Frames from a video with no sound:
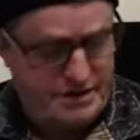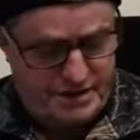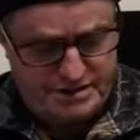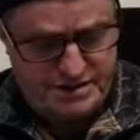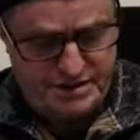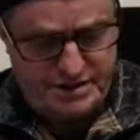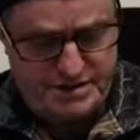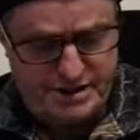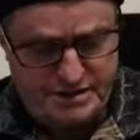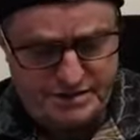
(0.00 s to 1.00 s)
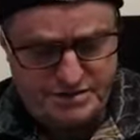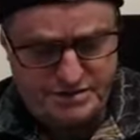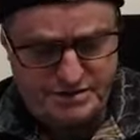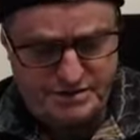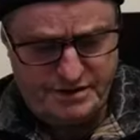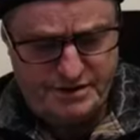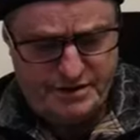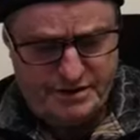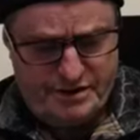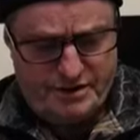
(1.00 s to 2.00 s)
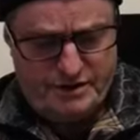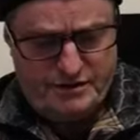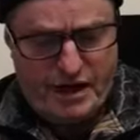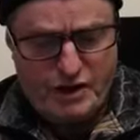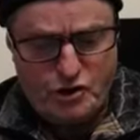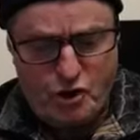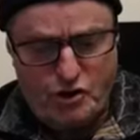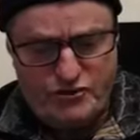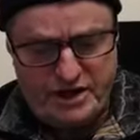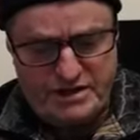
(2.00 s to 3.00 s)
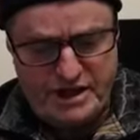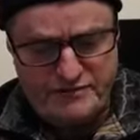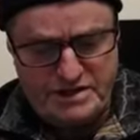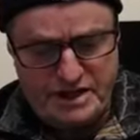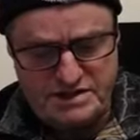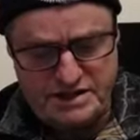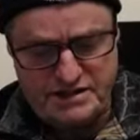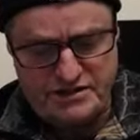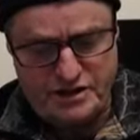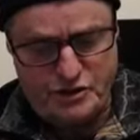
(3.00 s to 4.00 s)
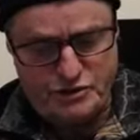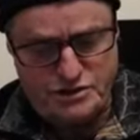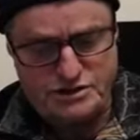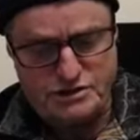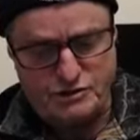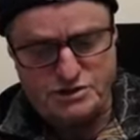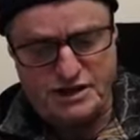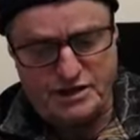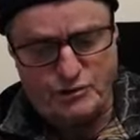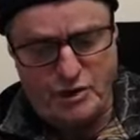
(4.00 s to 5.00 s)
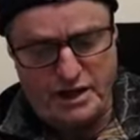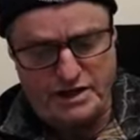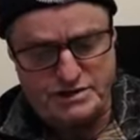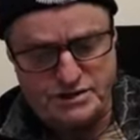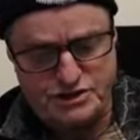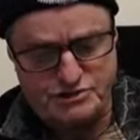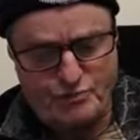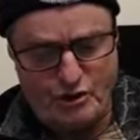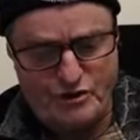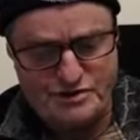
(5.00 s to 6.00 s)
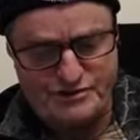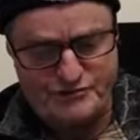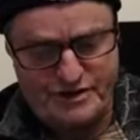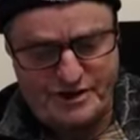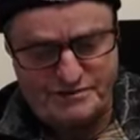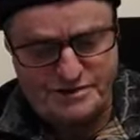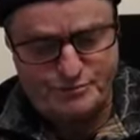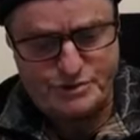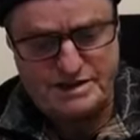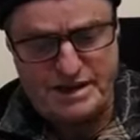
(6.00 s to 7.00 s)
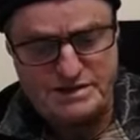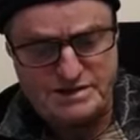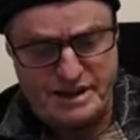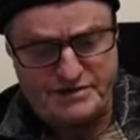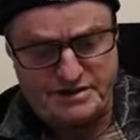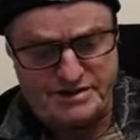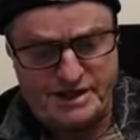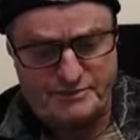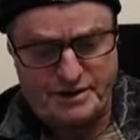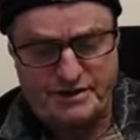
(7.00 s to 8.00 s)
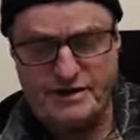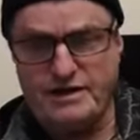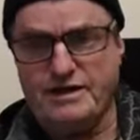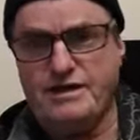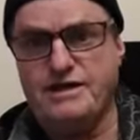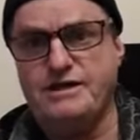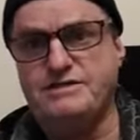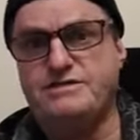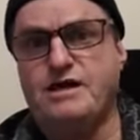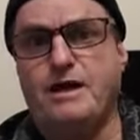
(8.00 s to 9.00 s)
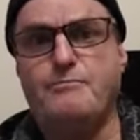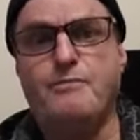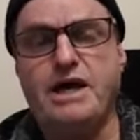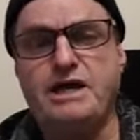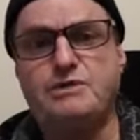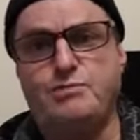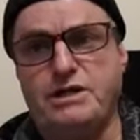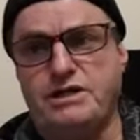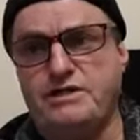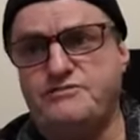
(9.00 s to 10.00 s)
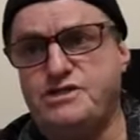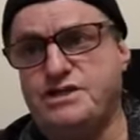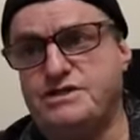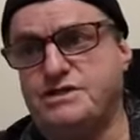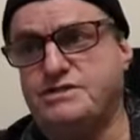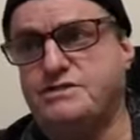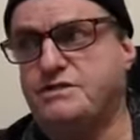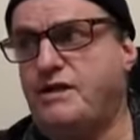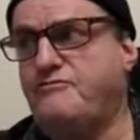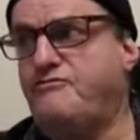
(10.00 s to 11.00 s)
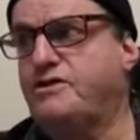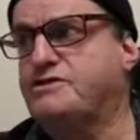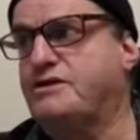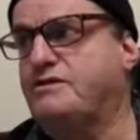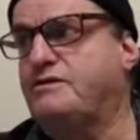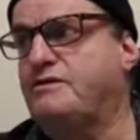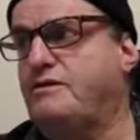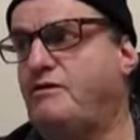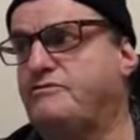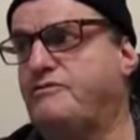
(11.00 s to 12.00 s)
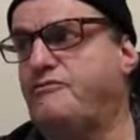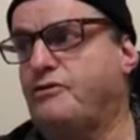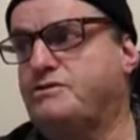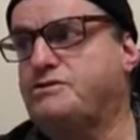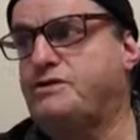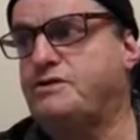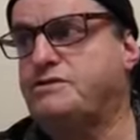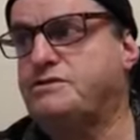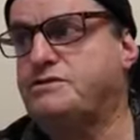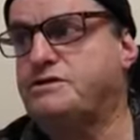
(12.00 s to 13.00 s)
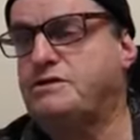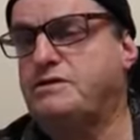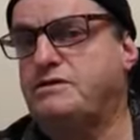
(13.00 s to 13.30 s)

Yes, he does. That God that never does anything, who just looks the other way and just smiles and forgives and pretends nothing's happening, is a make believe Jesus, a fiction of the false church.